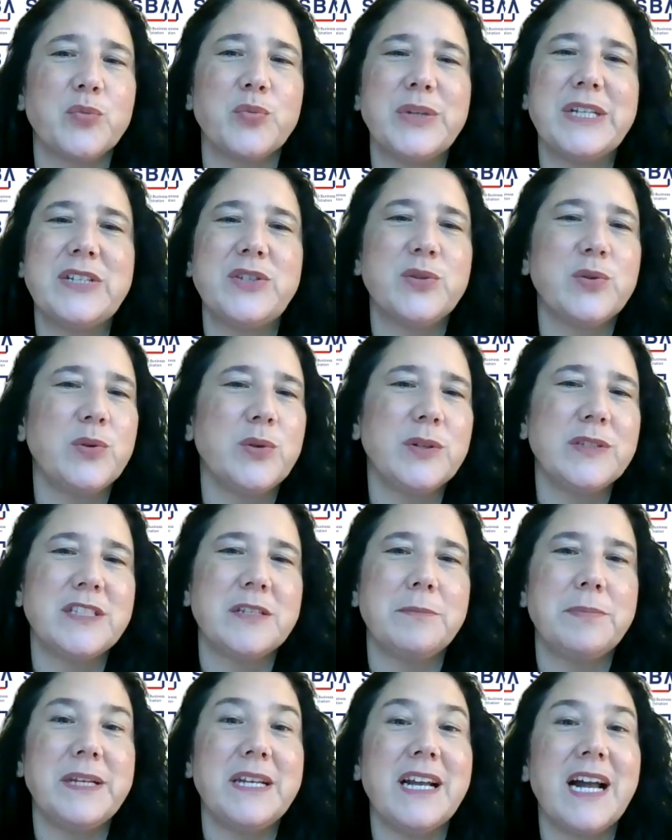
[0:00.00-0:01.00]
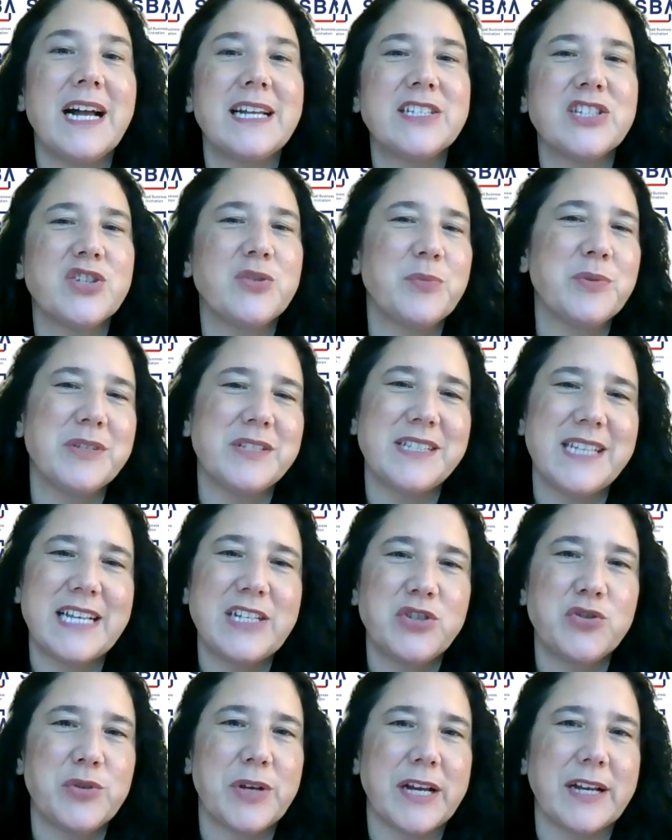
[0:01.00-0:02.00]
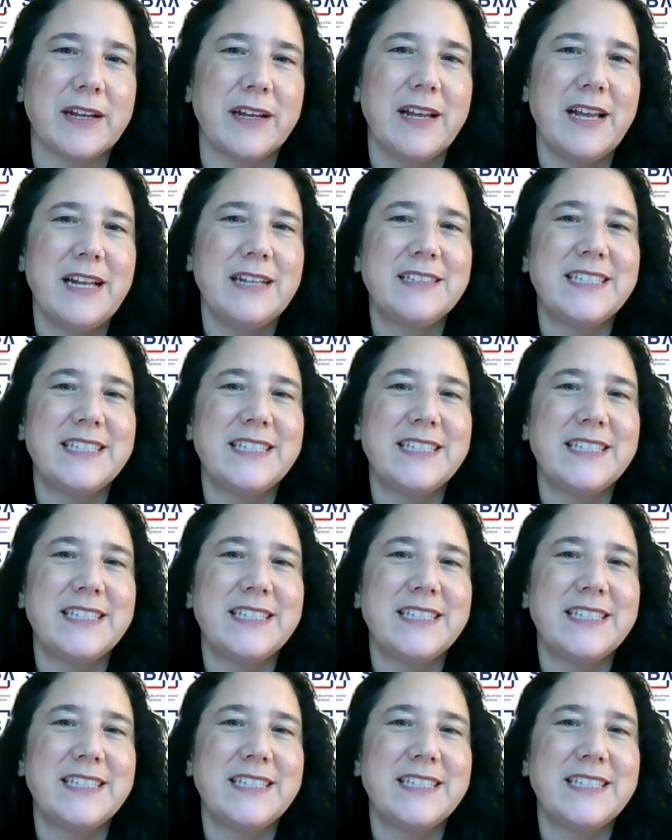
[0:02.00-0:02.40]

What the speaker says: retooled to be customer-centric,